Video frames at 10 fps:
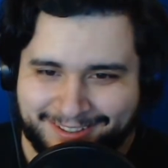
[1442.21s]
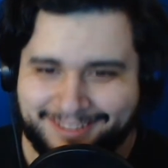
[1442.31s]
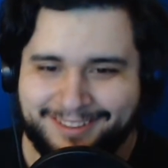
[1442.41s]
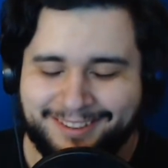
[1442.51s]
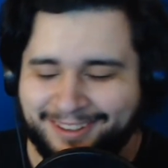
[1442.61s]

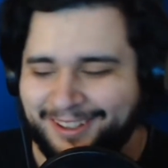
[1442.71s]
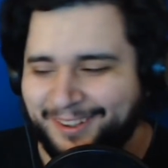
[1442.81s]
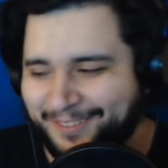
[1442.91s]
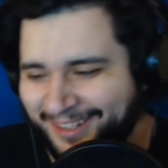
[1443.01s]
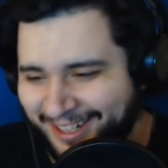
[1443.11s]
Oh, I love
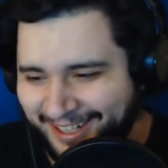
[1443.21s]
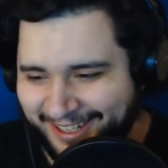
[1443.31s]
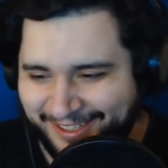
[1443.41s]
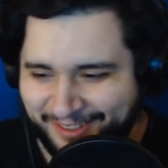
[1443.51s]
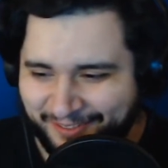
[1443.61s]

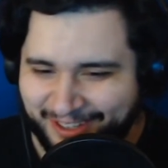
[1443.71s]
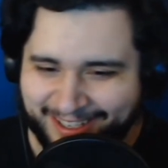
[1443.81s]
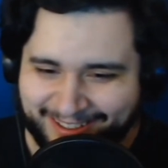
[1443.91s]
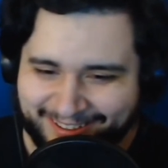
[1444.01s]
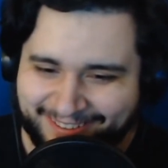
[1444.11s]
Takahashi, man.
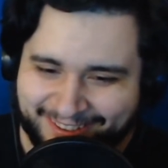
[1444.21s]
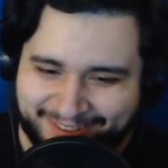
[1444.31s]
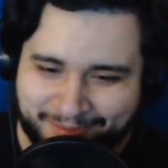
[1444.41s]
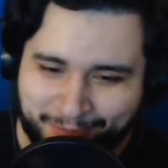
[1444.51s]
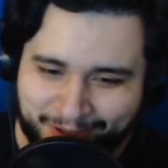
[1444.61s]
He's such a
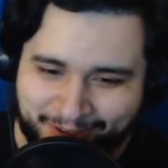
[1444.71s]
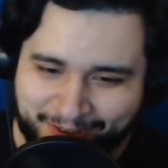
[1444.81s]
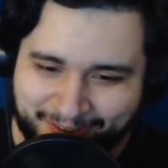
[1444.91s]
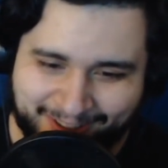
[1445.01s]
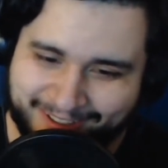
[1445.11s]
bro.
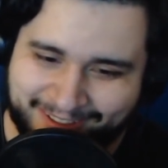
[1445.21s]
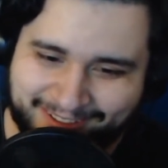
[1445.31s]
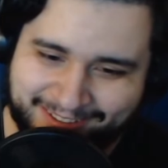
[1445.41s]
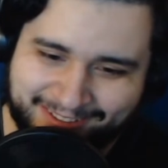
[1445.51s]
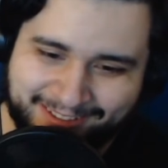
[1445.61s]

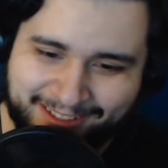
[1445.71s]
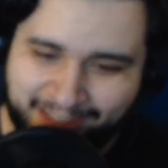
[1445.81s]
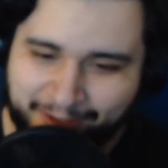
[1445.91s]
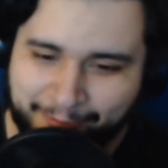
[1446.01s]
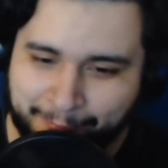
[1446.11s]
I
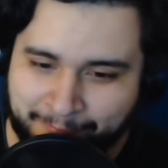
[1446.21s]
love him.